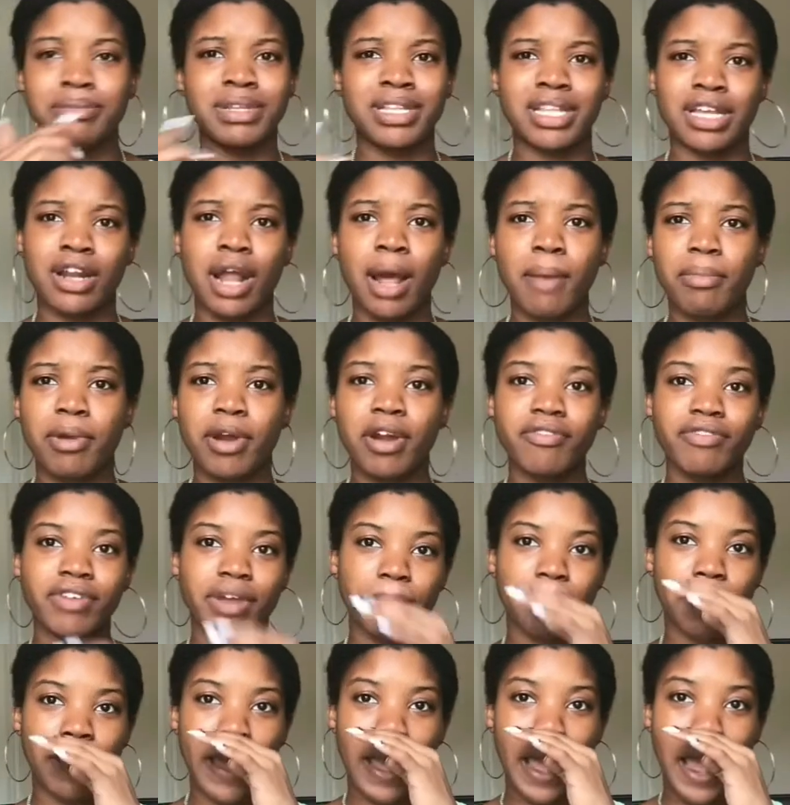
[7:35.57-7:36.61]
they're not perfect,
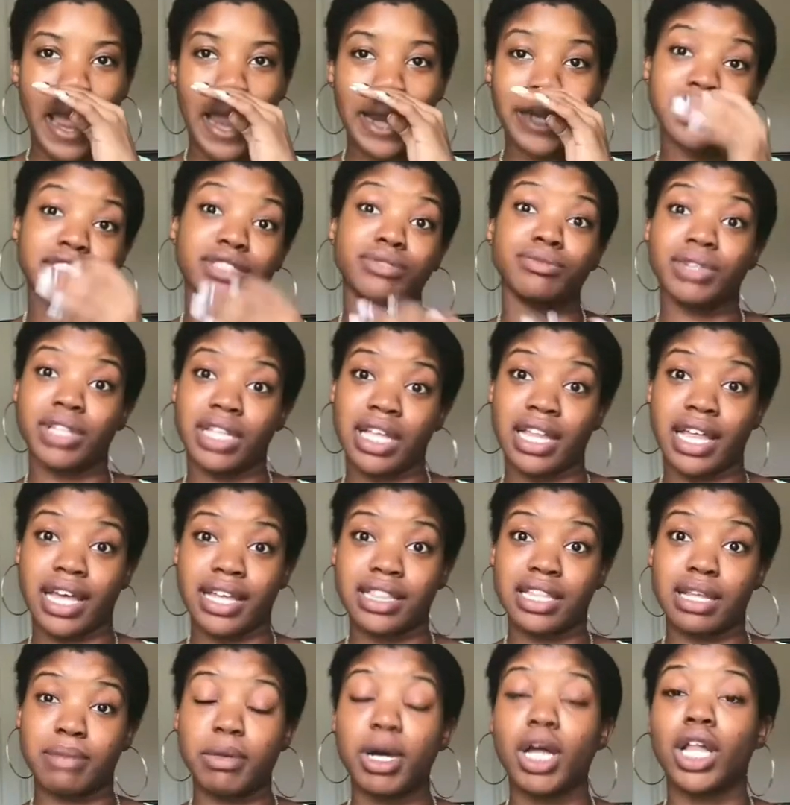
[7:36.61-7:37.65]
but I just really like
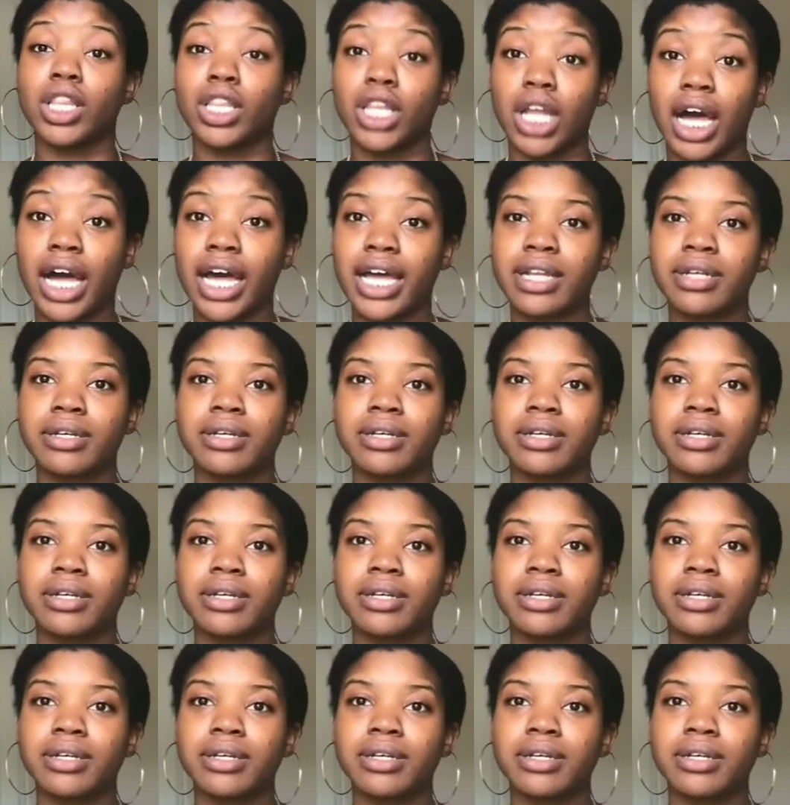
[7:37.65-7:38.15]
them a lot.